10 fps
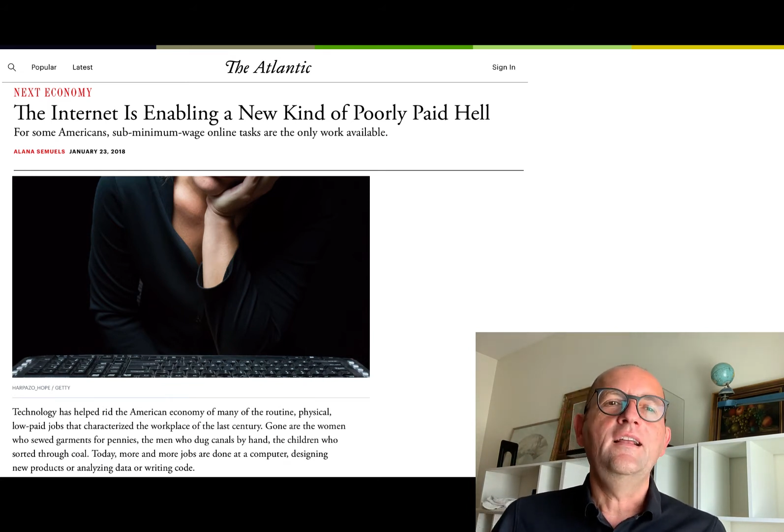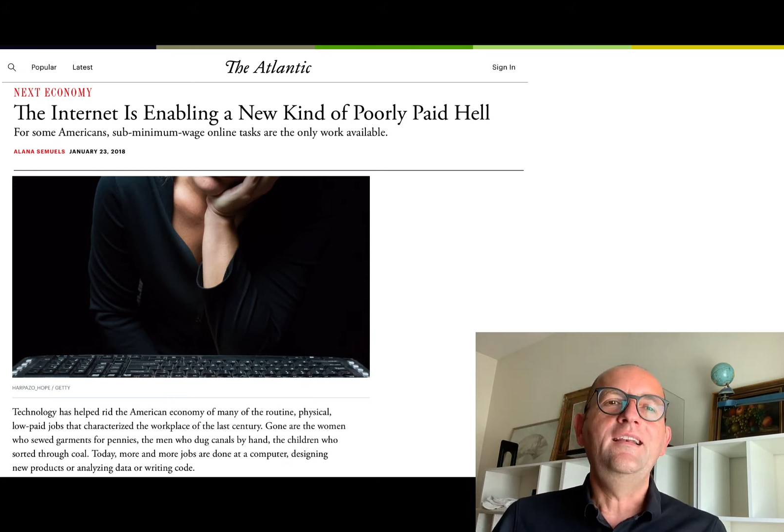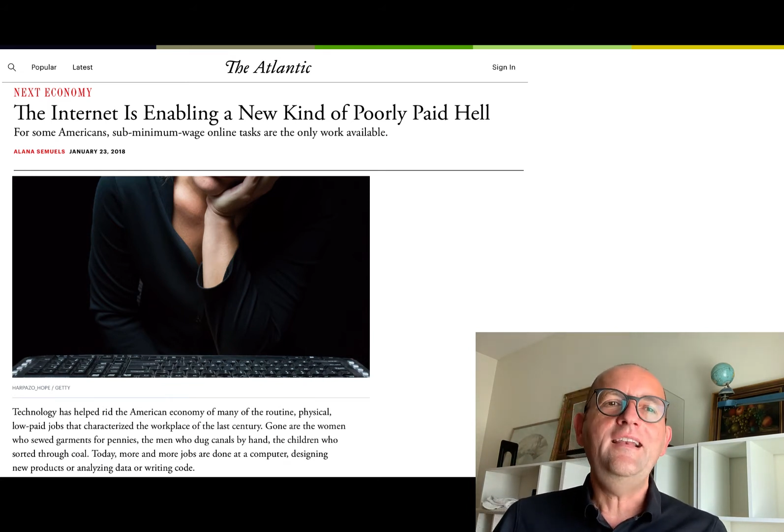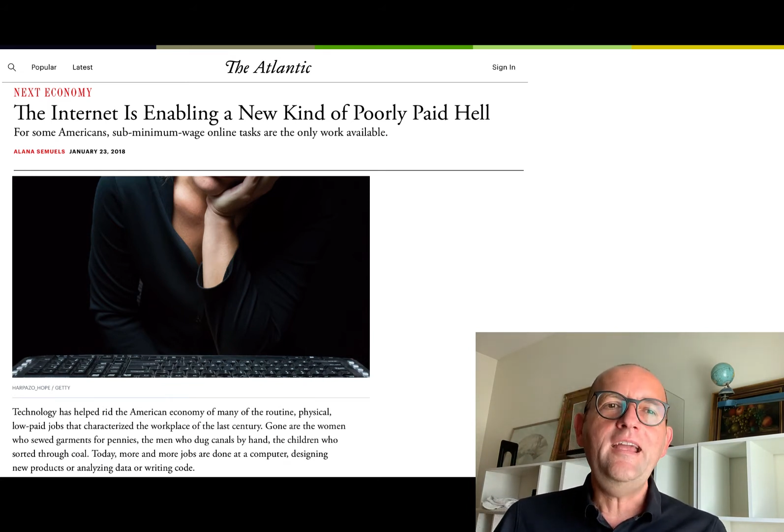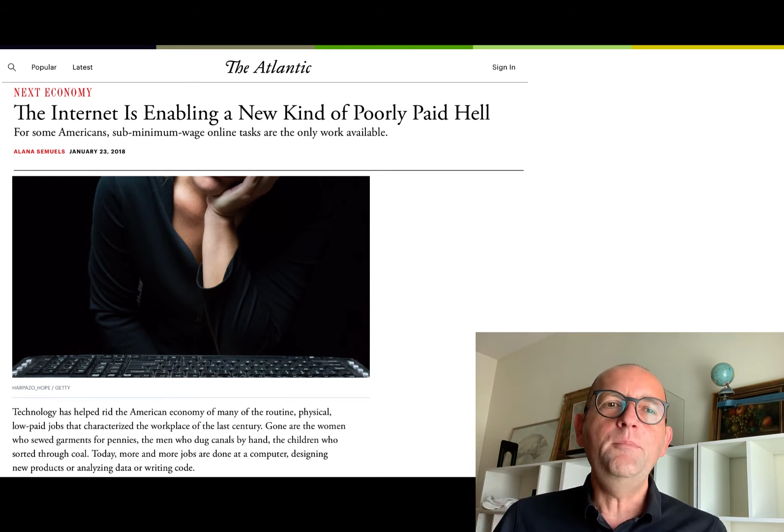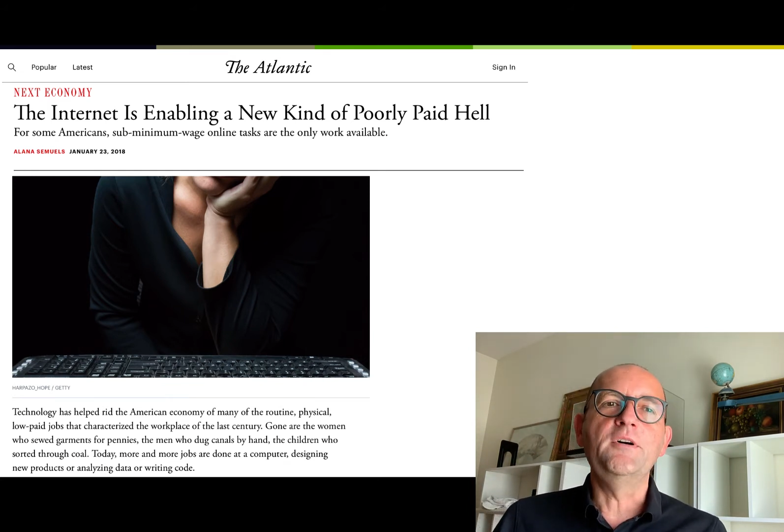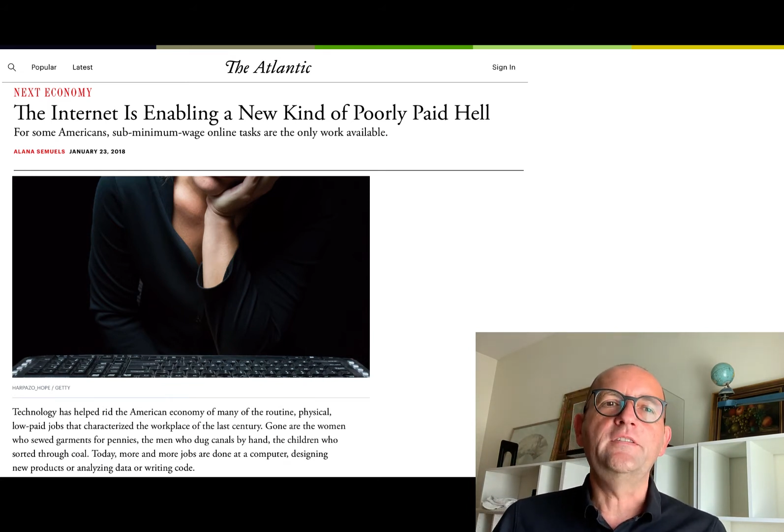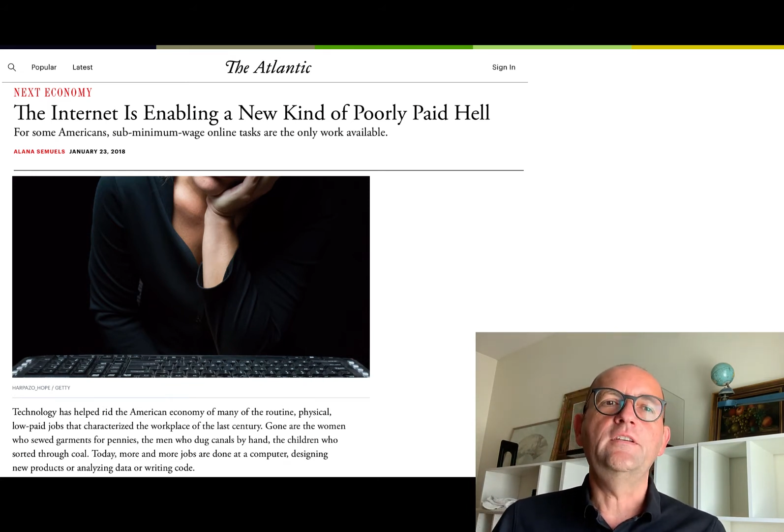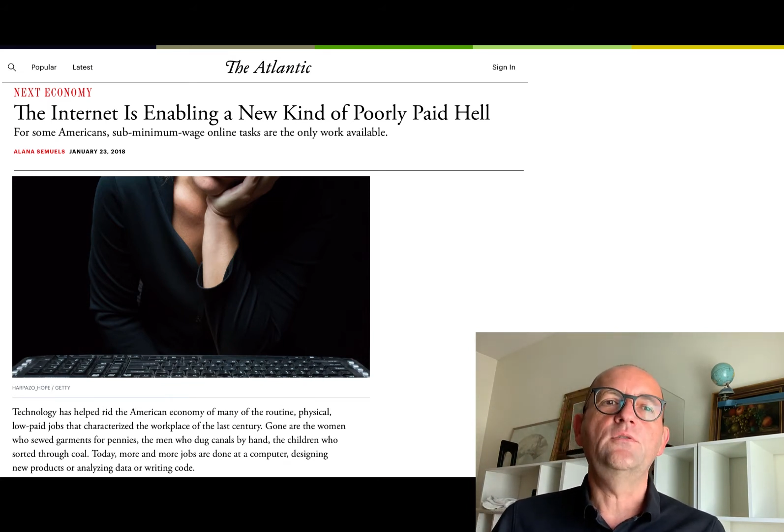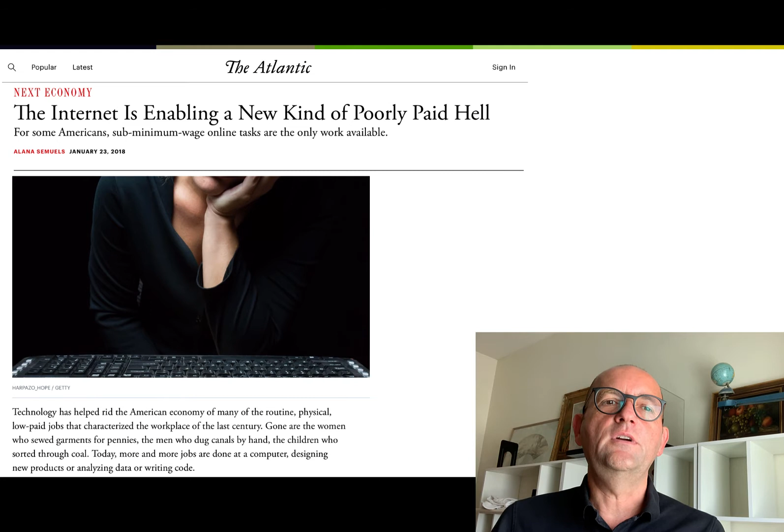labor
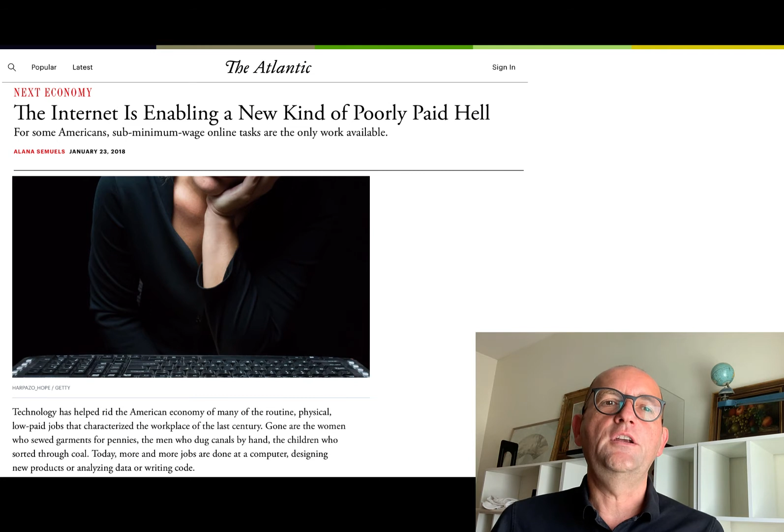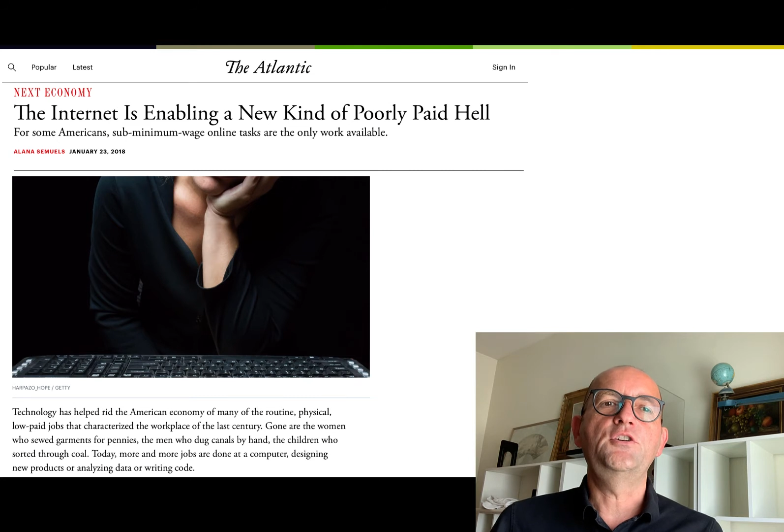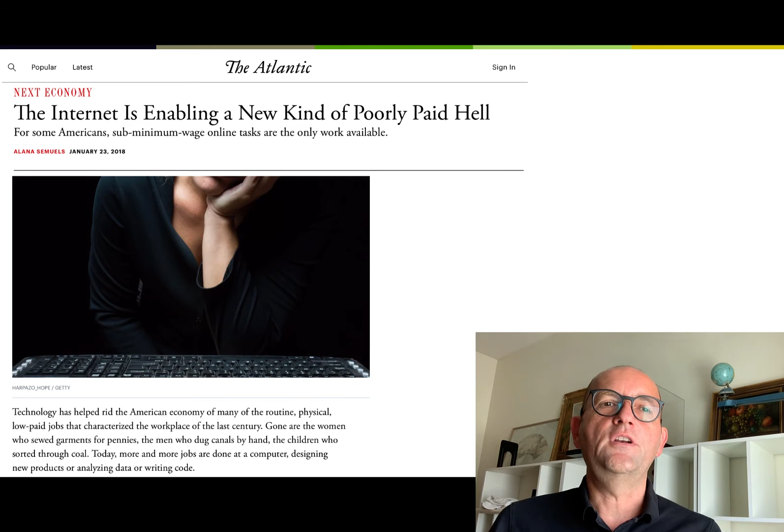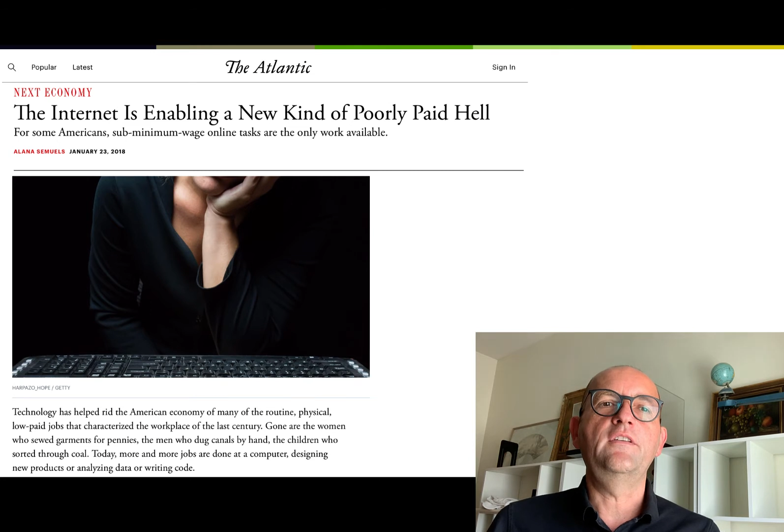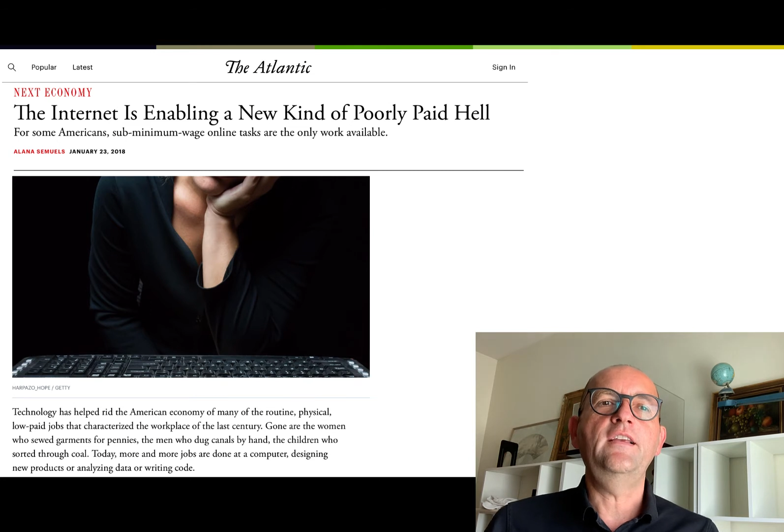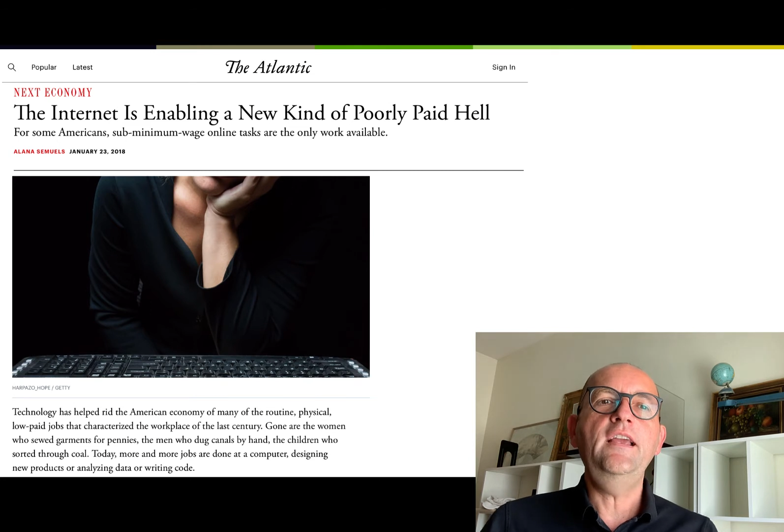situations